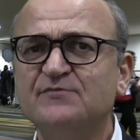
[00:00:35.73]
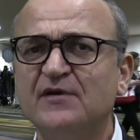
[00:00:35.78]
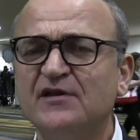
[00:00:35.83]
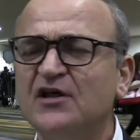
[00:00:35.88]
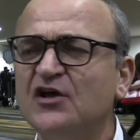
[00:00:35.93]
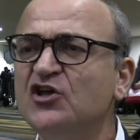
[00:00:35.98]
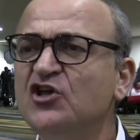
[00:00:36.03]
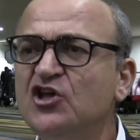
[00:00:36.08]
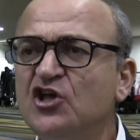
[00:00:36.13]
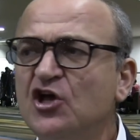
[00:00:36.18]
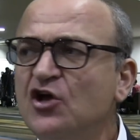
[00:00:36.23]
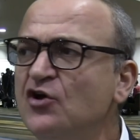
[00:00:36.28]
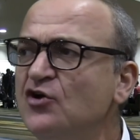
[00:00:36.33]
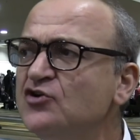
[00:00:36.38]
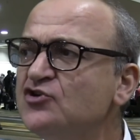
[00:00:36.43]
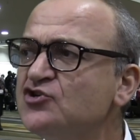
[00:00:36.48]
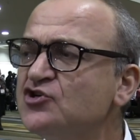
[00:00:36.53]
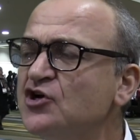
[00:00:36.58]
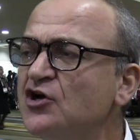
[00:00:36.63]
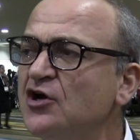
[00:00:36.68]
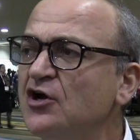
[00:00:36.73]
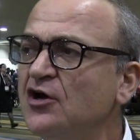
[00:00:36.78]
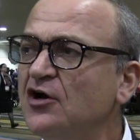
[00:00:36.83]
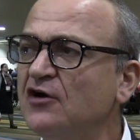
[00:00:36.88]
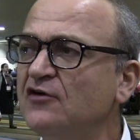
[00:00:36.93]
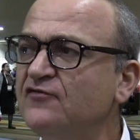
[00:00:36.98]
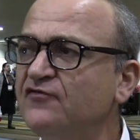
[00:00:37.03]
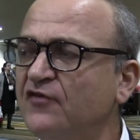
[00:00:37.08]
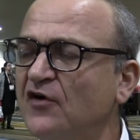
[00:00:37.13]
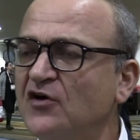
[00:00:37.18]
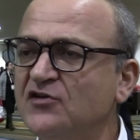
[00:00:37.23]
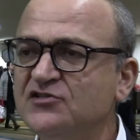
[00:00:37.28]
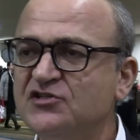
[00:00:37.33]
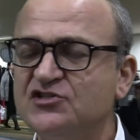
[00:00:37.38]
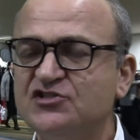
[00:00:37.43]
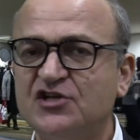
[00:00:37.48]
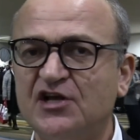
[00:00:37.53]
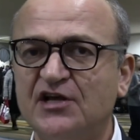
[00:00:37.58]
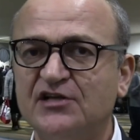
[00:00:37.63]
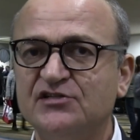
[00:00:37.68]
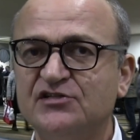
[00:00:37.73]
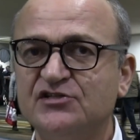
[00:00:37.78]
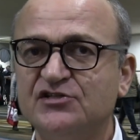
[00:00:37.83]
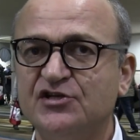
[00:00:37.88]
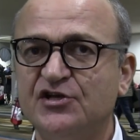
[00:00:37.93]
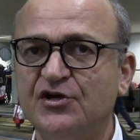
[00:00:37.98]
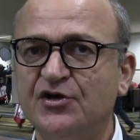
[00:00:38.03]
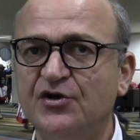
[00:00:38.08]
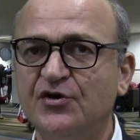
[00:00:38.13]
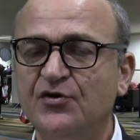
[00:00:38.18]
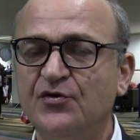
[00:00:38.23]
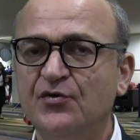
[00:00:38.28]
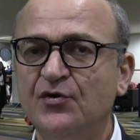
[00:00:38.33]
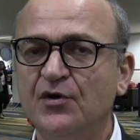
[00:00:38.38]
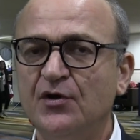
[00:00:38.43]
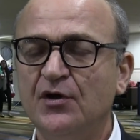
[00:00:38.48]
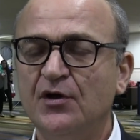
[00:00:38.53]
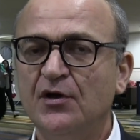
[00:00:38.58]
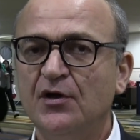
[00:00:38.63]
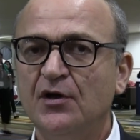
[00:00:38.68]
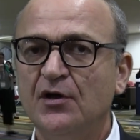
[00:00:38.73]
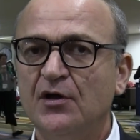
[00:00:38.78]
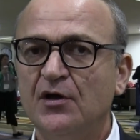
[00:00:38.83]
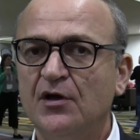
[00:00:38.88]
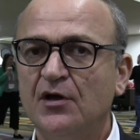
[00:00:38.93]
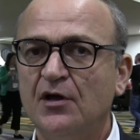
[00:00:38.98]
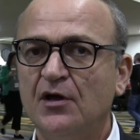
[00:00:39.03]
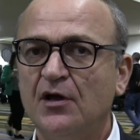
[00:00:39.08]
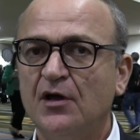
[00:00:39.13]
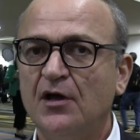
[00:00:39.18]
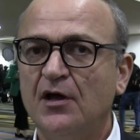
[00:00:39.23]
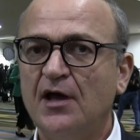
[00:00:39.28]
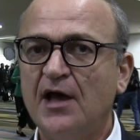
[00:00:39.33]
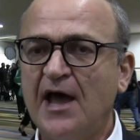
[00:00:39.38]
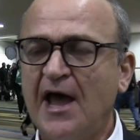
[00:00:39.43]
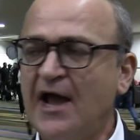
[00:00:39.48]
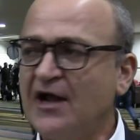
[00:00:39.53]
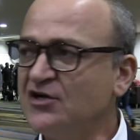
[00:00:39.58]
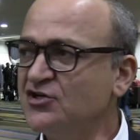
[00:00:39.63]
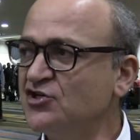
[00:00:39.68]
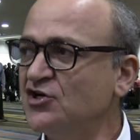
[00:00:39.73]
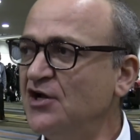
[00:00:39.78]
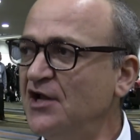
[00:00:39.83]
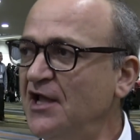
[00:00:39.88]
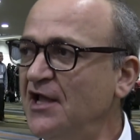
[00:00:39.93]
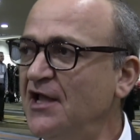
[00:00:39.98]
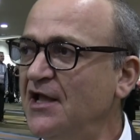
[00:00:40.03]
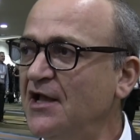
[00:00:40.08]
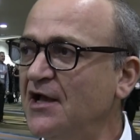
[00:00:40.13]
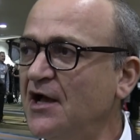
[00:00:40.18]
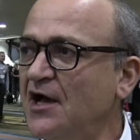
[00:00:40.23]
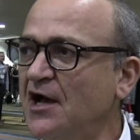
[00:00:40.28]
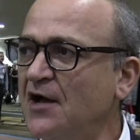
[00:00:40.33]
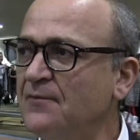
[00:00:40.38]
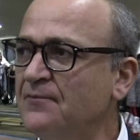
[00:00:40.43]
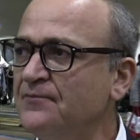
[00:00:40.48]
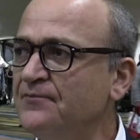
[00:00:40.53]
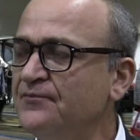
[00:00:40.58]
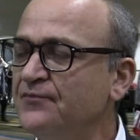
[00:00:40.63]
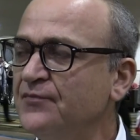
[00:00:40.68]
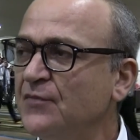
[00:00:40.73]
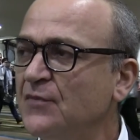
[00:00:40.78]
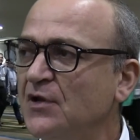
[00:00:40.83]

But there are huge advantages to actually um,